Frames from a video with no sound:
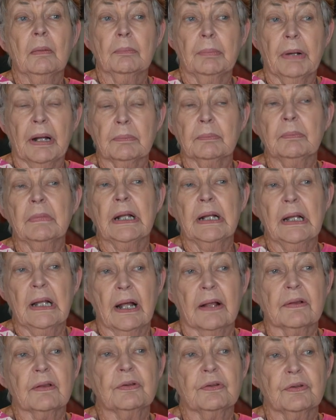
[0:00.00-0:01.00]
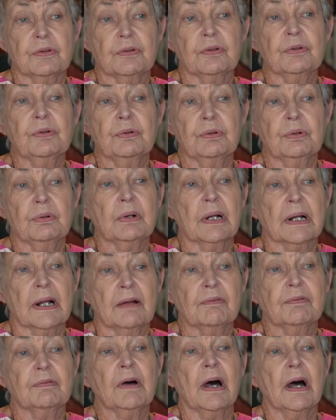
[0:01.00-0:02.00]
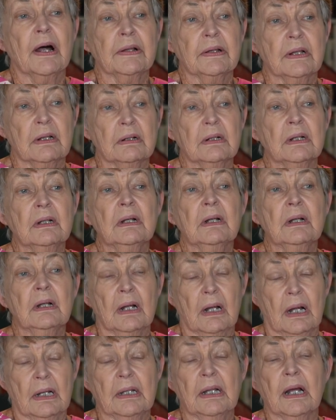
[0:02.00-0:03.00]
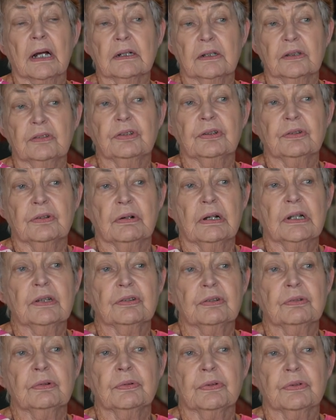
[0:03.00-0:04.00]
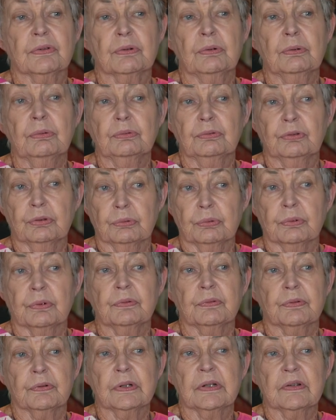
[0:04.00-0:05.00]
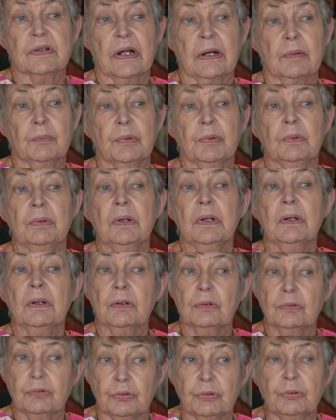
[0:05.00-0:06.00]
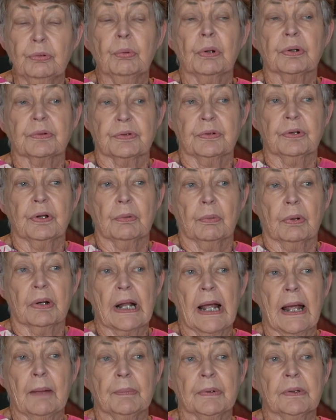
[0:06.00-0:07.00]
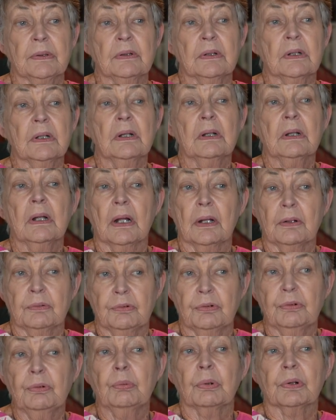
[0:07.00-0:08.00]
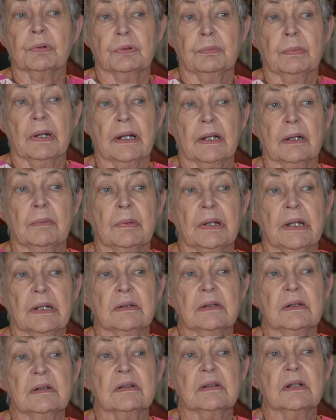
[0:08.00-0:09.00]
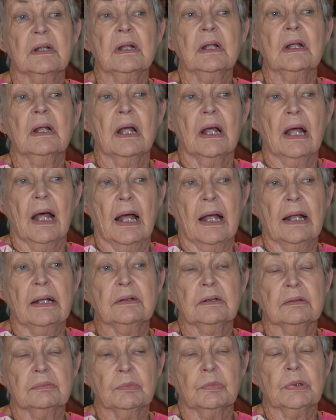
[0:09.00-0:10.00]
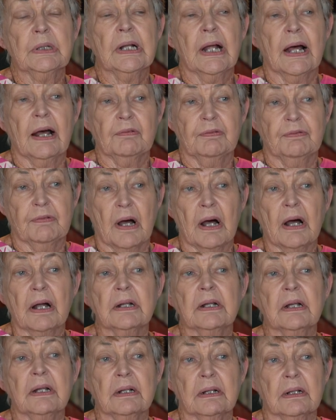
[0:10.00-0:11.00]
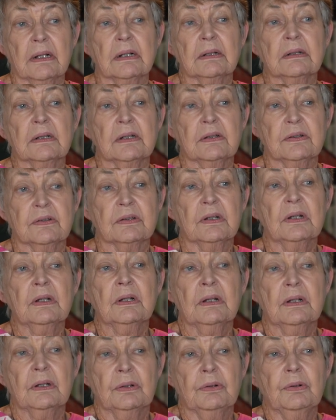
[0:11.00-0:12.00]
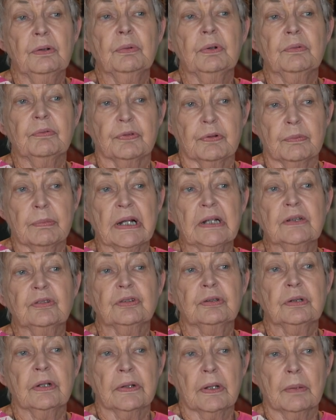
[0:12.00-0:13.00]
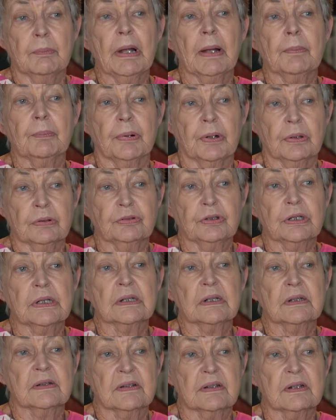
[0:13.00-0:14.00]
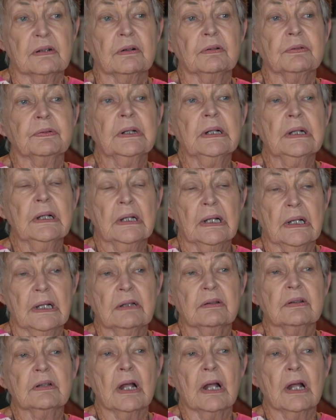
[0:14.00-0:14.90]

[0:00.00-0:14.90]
but many others do. And I find that a younger generation of school children, for example, do want to know what happened and do want to make amends. And we're now finding that this new information in the MAP project itself is